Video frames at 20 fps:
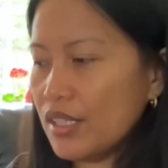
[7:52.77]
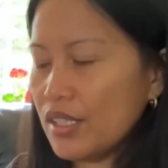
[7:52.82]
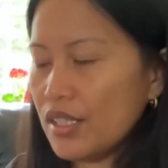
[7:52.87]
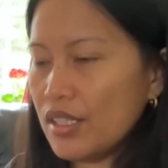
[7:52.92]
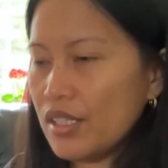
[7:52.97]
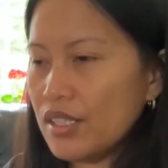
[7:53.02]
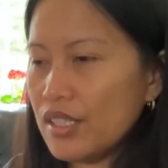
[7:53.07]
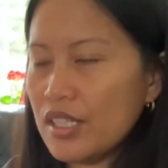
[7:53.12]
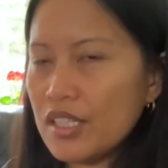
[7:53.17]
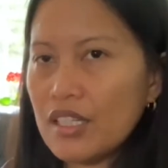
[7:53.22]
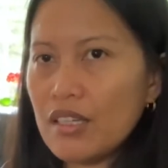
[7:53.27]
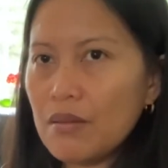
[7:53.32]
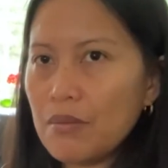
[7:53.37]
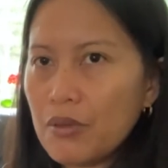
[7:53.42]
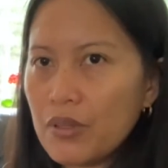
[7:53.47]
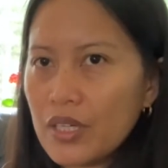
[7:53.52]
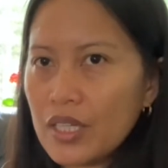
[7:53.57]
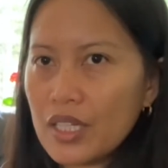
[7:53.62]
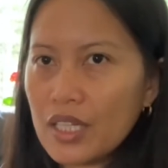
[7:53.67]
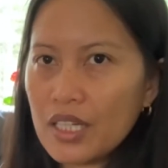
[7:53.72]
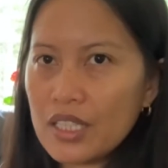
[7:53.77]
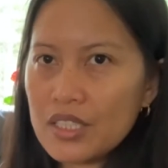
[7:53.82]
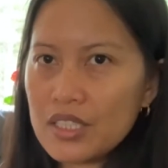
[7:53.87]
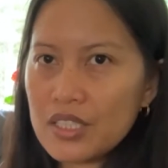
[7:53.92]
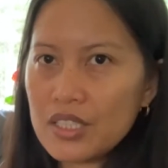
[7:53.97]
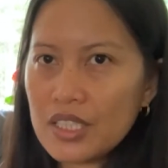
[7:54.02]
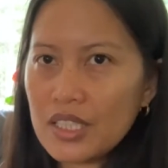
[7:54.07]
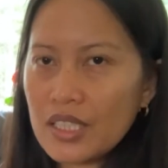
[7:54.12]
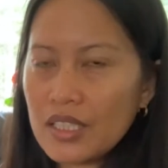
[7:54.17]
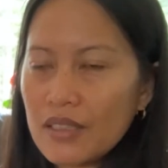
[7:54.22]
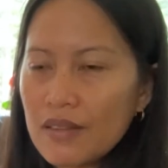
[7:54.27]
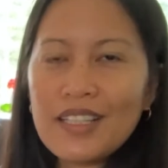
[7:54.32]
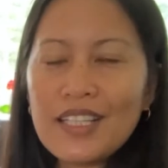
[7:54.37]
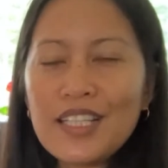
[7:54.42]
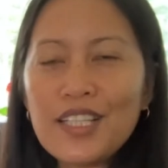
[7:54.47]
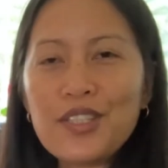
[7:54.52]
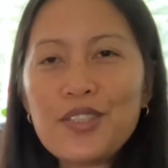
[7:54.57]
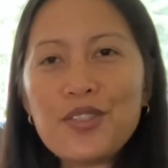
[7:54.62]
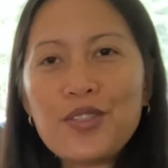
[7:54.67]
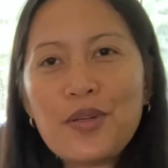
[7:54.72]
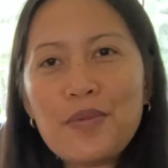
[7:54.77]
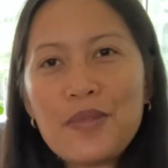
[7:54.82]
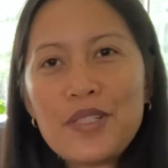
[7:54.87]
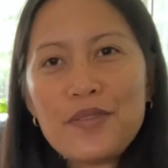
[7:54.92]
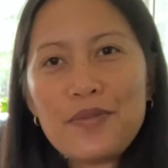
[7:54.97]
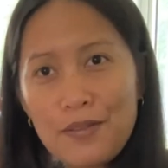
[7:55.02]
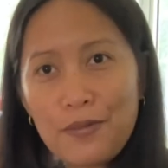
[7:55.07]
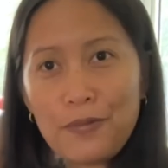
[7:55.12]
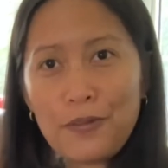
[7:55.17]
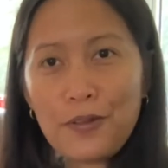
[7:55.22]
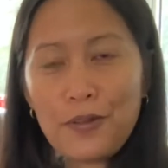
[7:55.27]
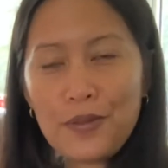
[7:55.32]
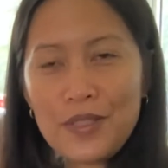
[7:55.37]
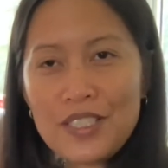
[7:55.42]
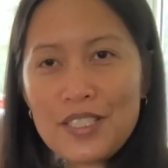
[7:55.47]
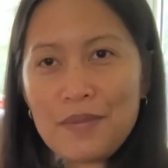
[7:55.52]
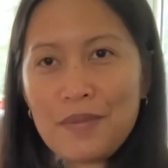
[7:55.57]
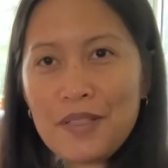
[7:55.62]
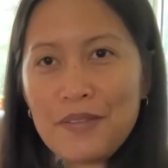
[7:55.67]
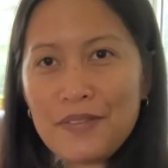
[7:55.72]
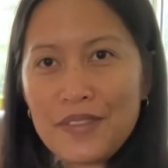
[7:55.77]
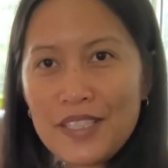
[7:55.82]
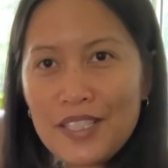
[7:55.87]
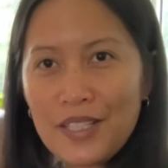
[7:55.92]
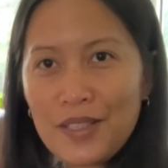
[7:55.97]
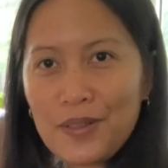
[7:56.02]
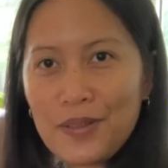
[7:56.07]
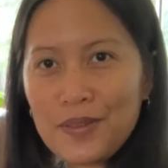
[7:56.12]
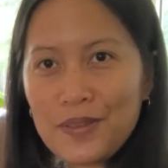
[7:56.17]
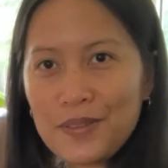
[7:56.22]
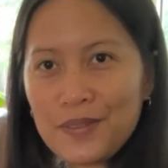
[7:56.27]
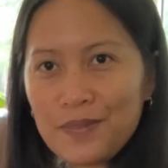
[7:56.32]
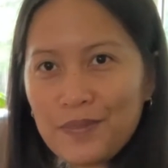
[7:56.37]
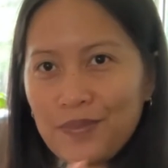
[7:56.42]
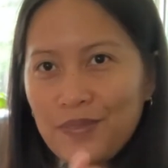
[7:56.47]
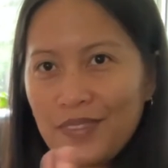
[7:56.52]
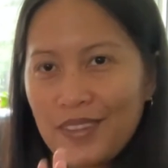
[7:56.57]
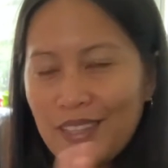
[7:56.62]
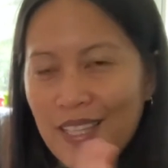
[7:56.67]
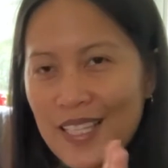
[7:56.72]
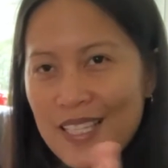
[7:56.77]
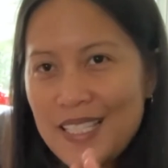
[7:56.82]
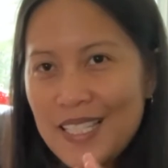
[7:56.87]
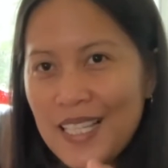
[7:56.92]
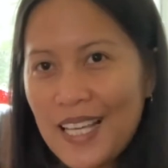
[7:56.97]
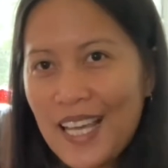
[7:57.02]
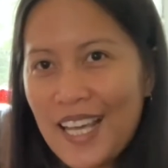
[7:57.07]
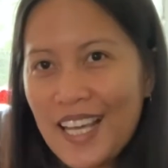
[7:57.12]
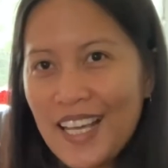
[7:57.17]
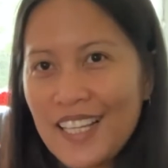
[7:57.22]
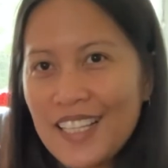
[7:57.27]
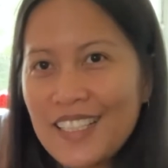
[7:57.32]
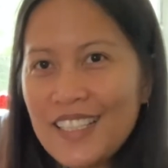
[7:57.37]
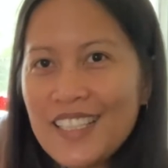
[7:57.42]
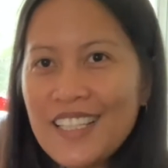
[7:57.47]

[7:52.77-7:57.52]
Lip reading: the neighboring country. Thank you so much for watching my videos. Thanks again.